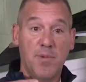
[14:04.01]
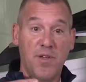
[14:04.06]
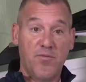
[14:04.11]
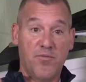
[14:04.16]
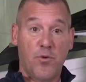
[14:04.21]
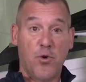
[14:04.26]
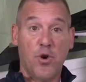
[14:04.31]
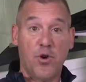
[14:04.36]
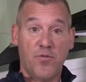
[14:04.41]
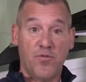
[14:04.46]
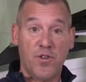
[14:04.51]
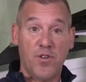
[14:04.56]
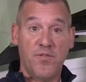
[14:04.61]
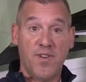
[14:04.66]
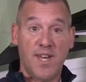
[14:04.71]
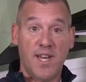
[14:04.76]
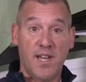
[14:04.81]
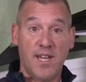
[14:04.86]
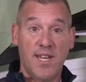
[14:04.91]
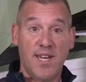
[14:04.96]
Before, if we
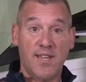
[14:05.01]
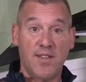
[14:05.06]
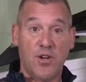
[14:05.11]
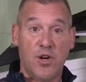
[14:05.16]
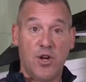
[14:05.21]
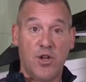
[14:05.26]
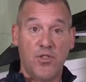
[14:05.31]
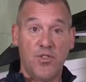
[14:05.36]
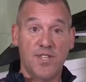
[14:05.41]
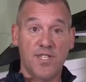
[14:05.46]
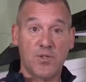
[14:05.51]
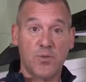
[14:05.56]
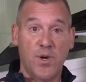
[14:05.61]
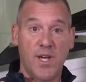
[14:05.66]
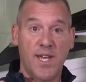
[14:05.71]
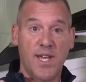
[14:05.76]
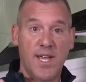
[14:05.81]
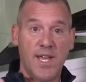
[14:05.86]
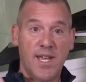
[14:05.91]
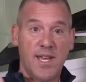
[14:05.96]
ventilated the hull this
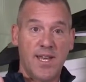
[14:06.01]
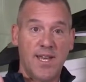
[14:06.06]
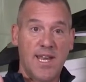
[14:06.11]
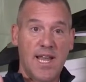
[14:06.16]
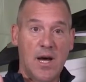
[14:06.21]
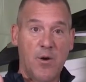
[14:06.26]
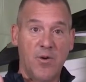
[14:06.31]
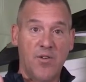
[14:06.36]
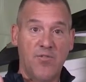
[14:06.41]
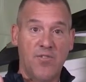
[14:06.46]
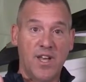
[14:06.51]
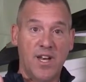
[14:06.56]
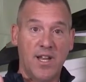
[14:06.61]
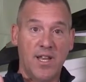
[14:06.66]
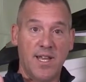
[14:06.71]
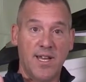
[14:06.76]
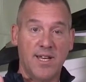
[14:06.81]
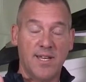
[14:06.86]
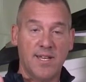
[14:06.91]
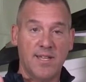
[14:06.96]
way, now we
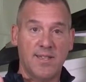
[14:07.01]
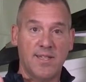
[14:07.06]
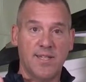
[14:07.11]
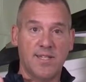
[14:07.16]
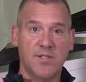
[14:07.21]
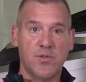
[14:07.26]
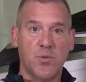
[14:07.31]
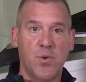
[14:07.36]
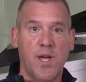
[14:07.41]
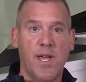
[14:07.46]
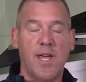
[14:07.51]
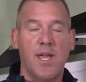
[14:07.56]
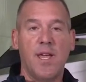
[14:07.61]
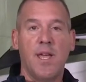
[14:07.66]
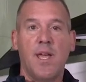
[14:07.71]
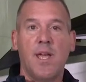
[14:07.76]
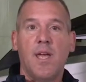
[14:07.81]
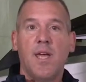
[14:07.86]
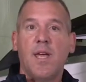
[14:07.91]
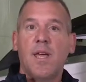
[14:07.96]
ventilated it this way.
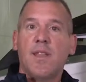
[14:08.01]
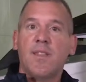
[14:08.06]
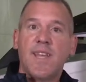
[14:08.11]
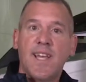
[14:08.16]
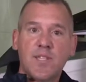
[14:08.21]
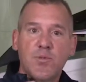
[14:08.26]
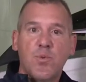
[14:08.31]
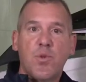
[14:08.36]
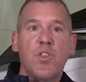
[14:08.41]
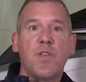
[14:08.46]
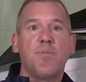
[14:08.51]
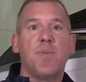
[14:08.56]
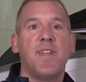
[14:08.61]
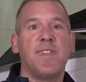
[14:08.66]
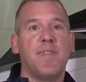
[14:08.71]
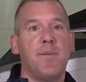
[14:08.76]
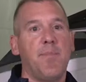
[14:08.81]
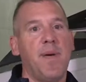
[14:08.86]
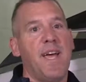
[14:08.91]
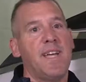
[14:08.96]
That's really
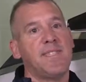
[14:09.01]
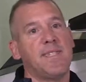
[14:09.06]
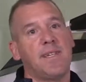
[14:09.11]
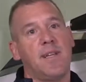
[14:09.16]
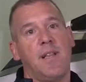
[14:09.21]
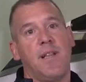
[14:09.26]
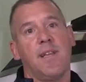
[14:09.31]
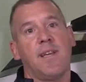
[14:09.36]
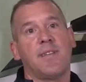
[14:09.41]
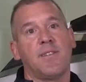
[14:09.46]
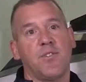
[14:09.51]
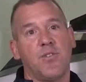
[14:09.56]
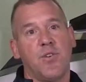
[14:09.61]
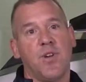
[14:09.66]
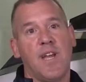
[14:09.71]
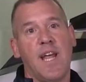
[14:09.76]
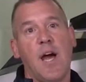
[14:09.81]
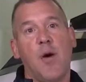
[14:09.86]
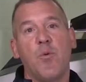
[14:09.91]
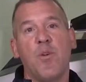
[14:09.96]
been the magic elixir
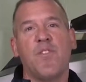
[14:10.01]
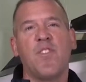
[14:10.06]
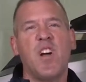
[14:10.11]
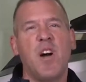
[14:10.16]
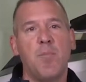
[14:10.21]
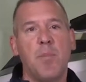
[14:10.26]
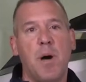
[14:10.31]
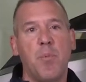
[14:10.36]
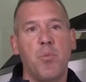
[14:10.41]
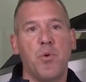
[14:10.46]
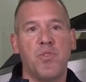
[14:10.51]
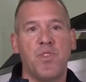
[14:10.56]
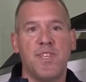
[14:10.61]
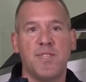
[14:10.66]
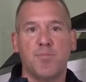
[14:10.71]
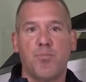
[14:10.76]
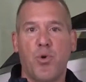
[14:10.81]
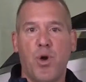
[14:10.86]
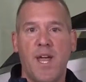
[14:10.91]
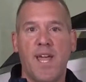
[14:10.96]
on how we've come up with
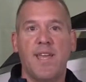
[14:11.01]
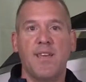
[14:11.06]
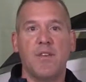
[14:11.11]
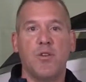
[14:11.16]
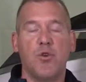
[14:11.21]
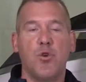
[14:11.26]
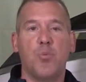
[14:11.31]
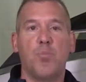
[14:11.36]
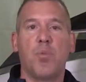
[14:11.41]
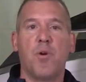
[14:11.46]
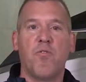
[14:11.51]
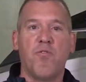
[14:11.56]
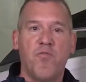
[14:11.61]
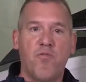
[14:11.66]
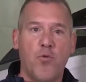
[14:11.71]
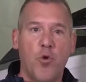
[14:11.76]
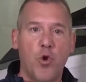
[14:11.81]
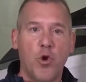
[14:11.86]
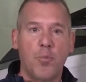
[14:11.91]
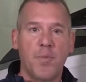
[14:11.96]
these brand new
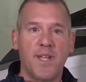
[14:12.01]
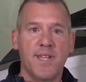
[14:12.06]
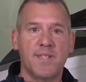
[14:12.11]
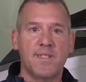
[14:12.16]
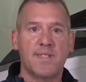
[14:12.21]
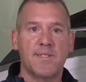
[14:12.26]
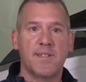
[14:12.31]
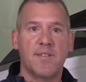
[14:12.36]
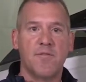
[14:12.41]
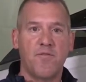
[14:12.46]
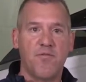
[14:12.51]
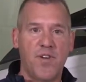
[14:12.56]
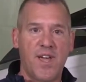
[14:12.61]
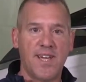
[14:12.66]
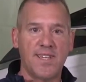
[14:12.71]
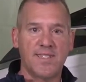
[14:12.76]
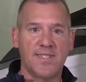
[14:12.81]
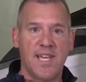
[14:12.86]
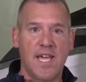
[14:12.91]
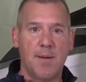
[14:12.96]
performance
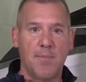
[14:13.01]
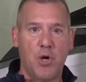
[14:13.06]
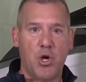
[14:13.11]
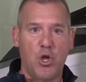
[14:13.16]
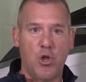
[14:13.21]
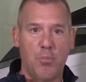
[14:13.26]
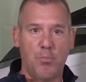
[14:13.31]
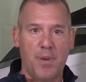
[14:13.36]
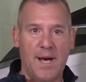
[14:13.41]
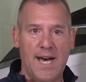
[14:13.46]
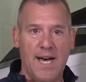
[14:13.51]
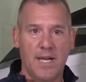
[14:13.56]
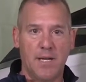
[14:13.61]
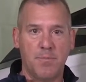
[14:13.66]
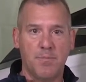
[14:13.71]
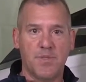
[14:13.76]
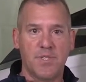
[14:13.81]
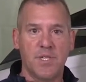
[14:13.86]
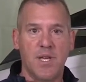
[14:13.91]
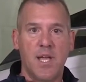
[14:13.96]
fast tab hull
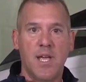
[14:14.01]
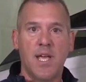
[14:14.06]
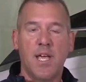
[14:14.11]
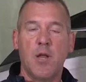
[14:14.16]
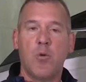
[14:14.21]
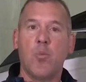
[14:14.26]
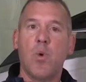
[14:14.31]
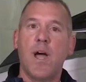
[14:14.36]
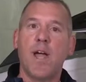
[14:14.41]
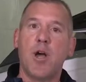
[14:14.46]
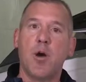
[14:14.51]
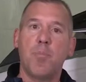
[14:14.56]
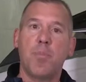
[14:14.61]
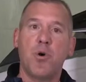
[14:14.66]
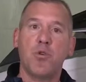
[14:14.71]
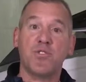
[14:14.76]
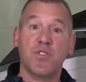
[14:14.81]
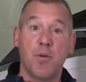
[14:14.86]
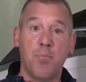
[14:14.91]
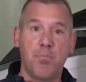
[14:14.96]
bottoms and why our
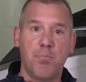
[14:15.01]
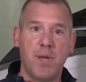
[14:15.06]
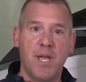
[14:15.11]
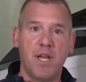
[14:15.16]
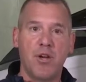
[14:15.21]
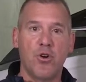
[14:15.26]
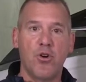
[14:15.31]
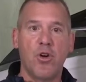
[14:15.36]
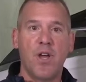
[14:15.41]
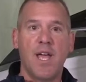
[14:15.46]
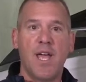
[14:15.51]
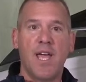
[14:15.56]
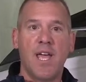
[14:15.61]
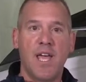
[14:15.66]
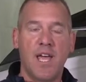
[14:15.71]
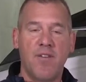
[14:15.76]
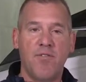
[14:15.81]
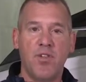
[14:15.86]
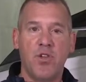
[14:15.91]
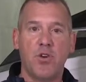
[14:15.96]
boats are bigger,
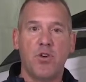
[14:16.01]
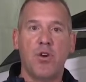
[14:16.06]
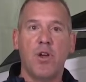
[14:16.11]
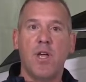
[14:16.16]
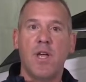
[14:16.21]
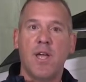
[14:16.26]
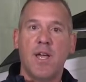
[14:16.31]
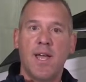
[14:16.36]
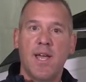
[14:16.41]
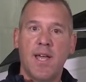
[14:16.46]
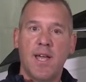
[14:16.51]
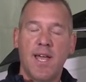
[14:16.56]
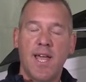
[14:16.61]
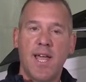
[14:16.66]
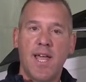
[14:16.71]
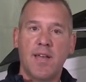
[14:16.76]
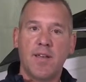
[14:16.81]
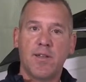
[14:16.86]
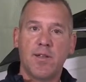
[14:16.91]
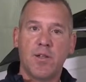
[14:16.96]
heavier,
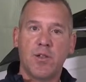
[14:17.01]
and